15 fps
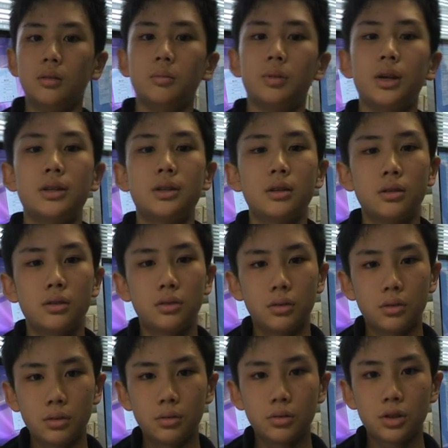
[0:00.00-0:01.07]
placing
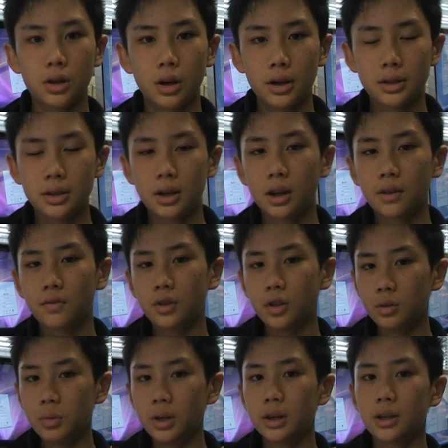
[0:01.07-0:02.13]
two shots that have
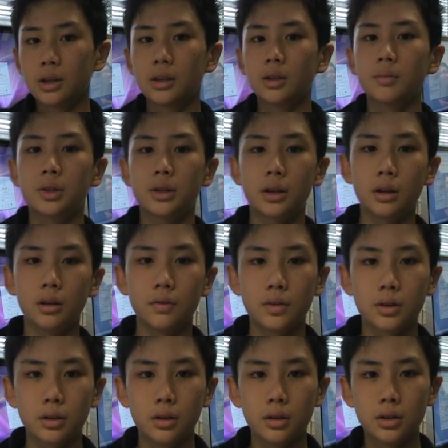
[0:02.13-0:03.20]
no meaning in
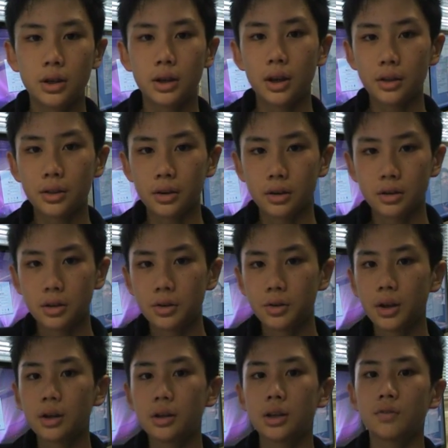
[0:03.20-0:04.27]
themselves together to
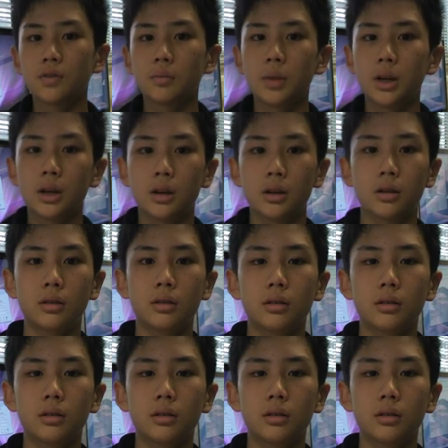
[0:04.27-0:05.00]
create a different meaning.